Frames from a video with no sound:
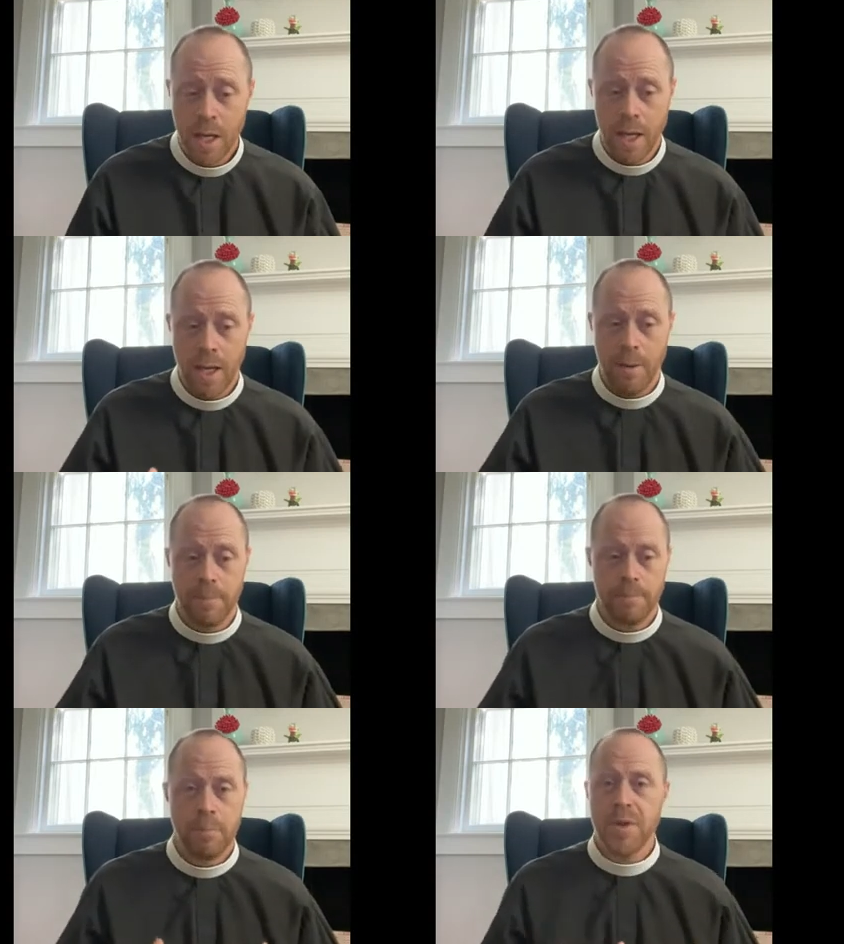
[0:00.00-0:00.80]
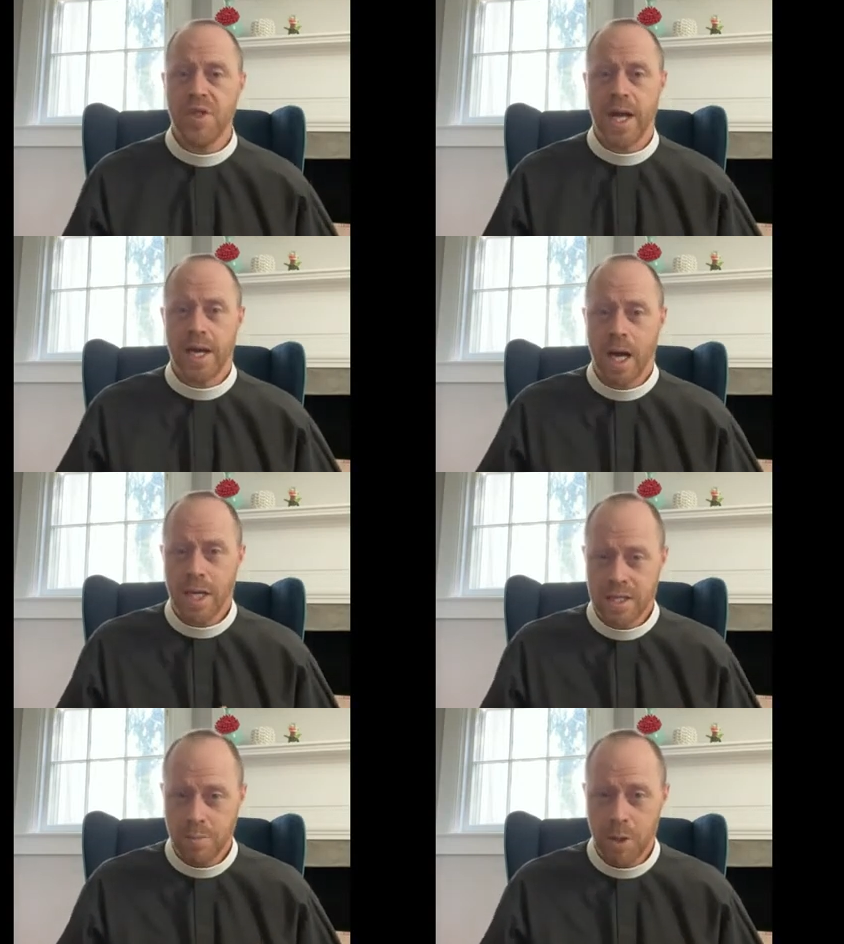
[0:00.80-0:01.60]
um, but that
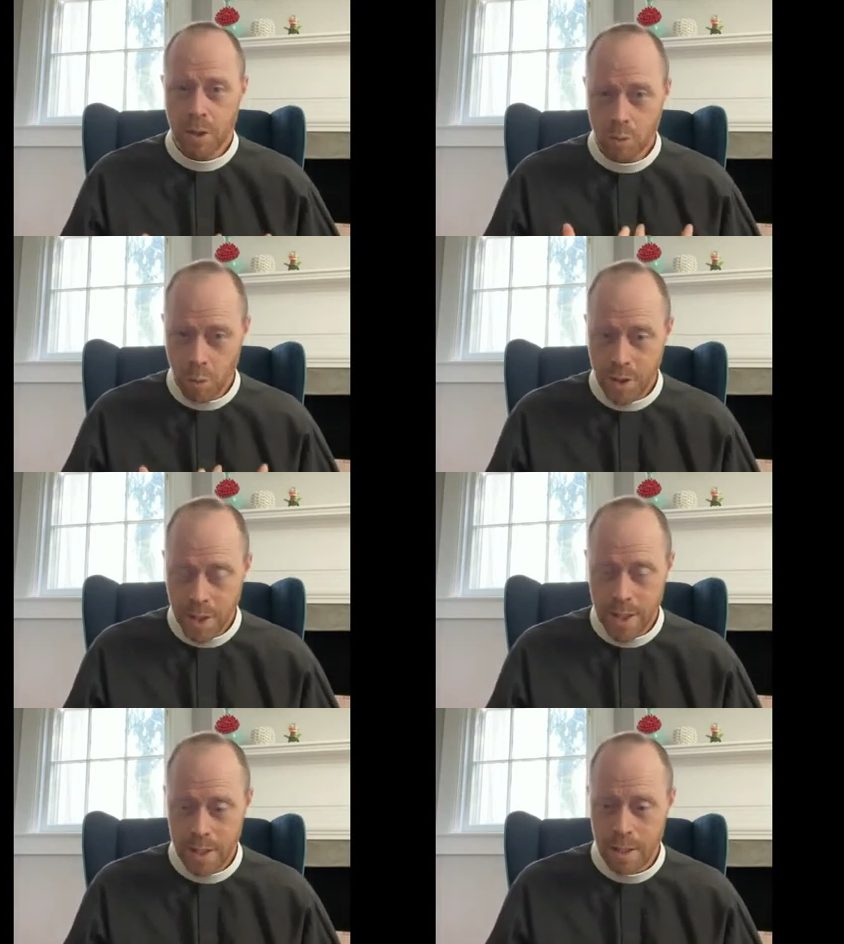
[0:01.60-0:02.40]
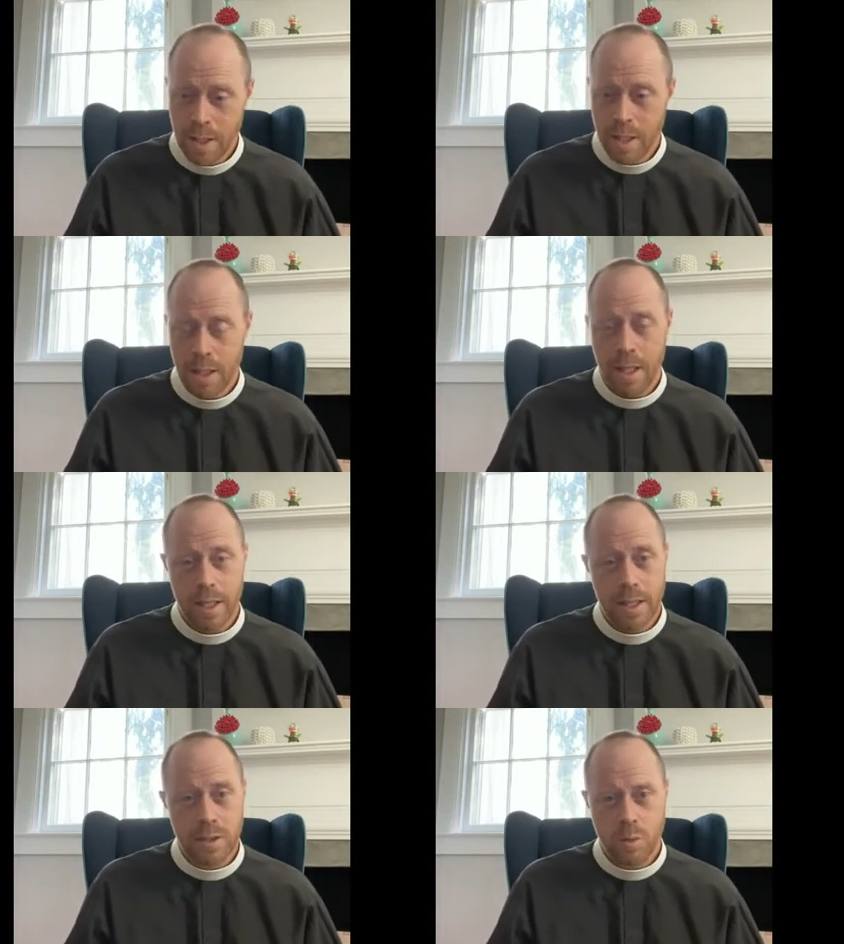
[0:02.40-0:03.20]
God Spirit within uh,
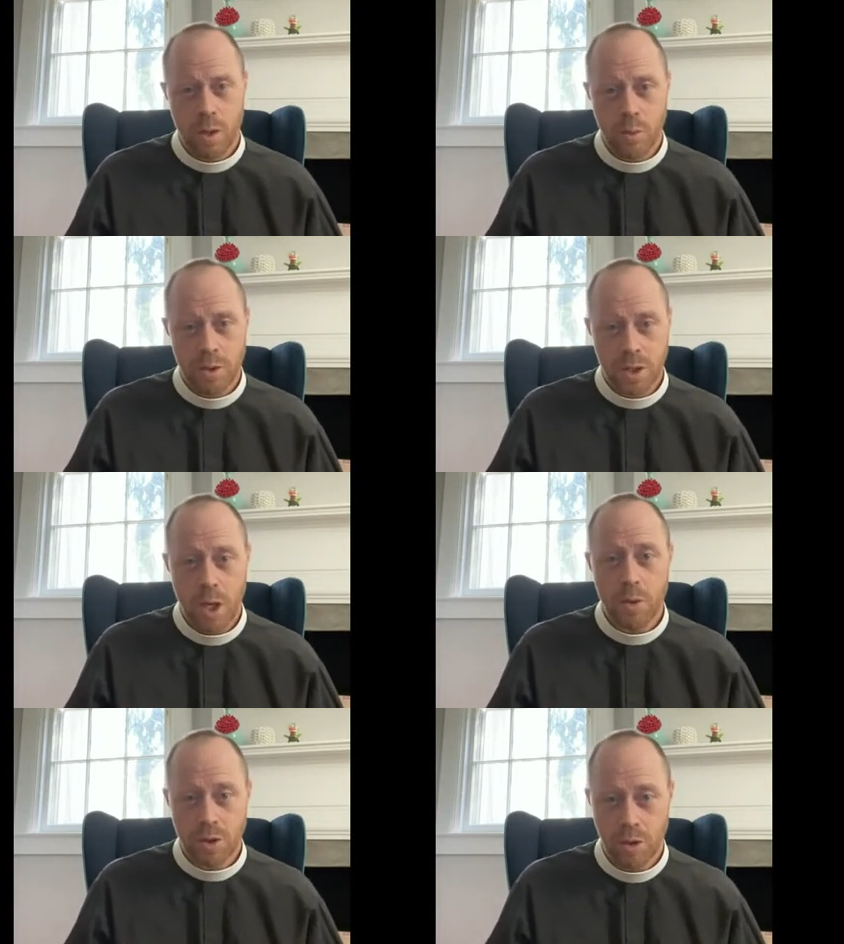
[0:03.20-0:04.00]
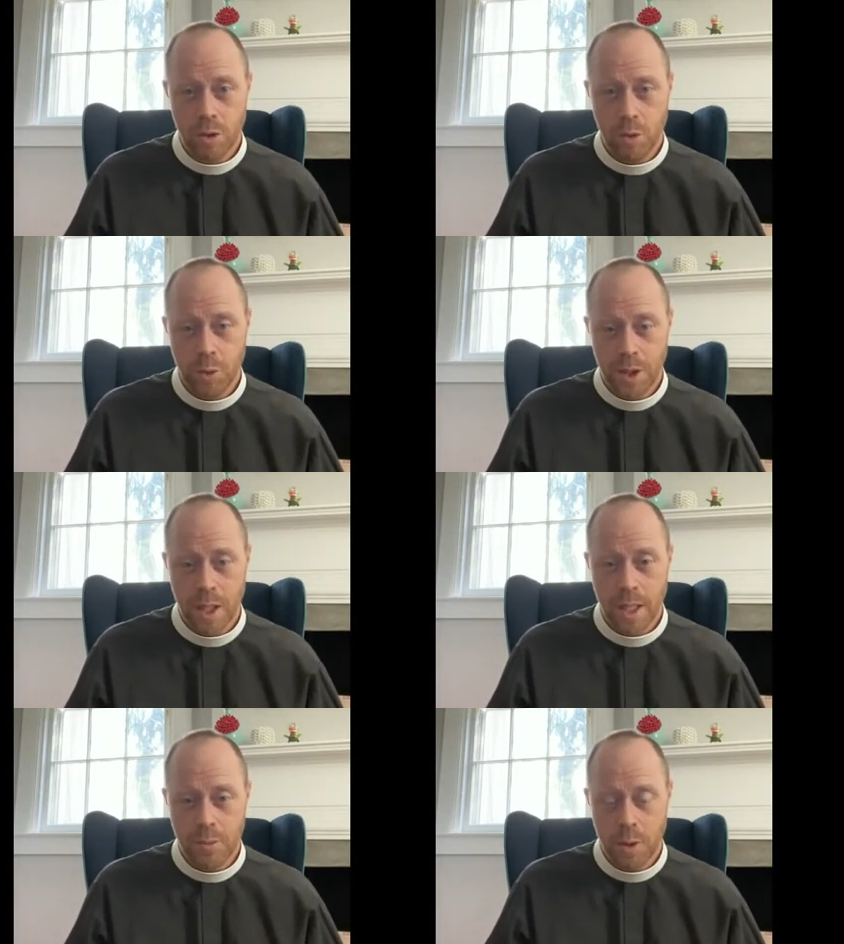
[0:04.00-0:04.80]
is what was co-eternal with
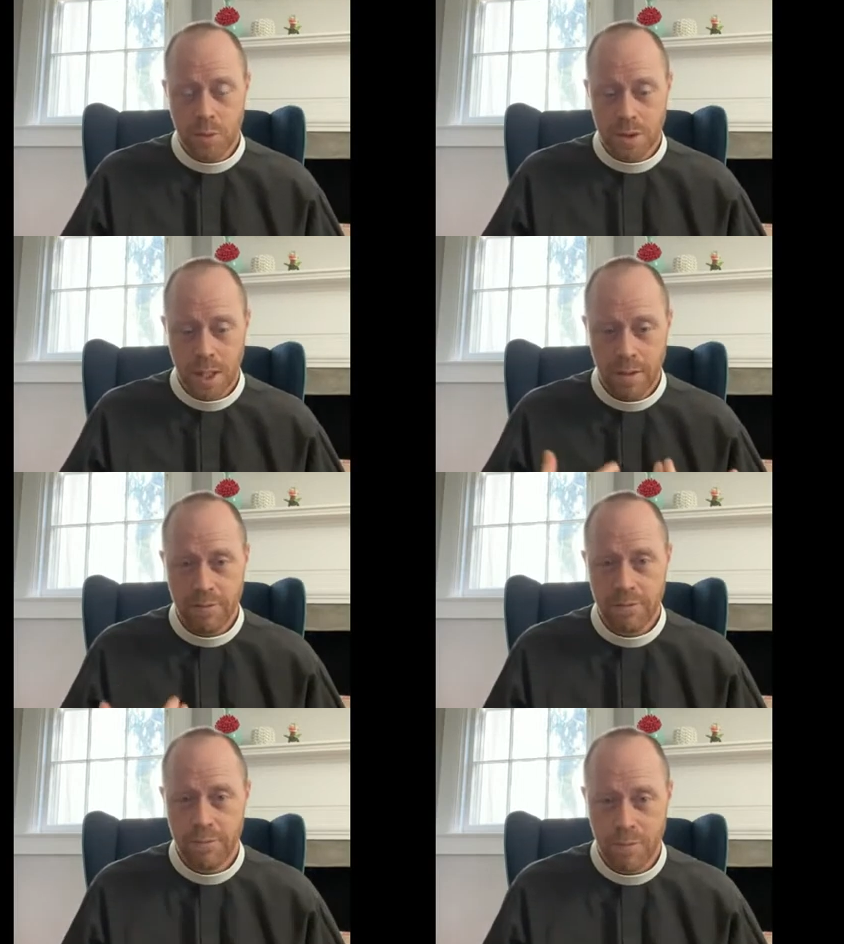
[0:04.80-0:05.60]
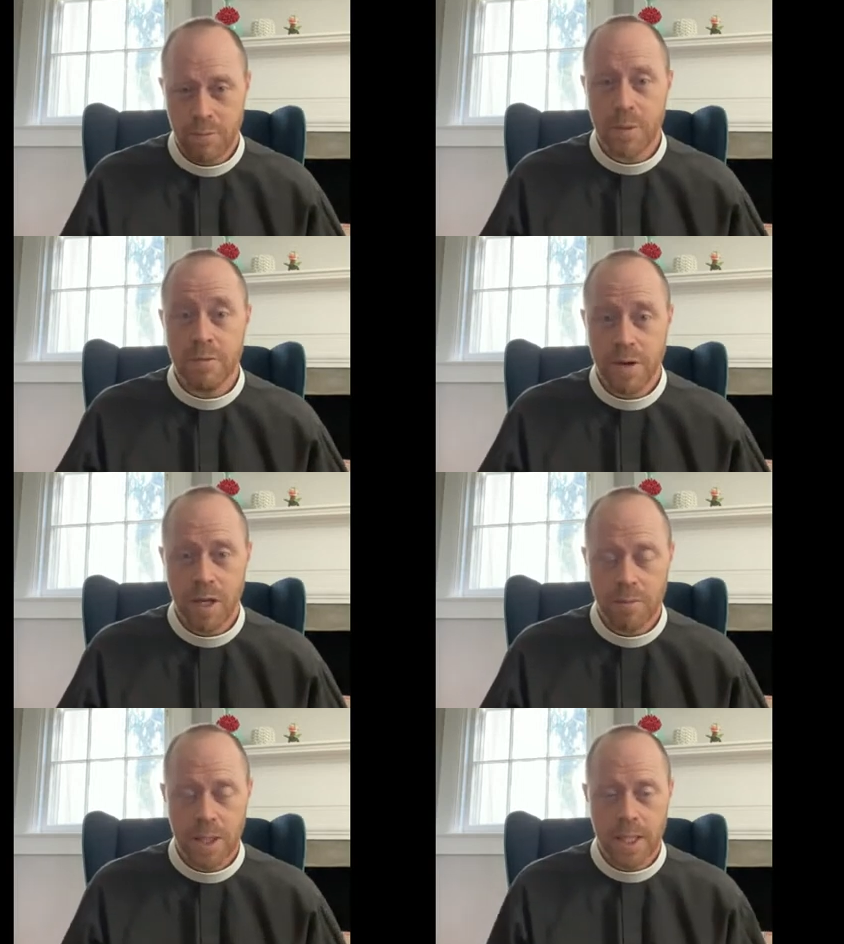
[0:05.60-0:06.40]
God, what was there from the very
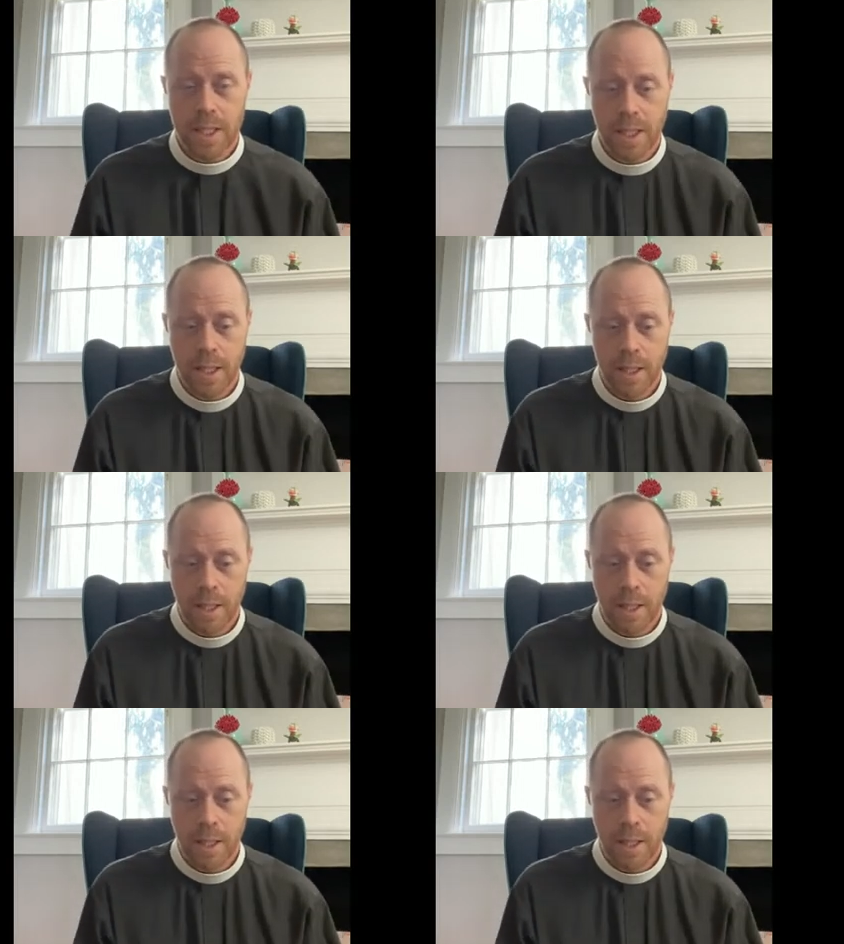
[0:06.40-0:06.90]
beginning.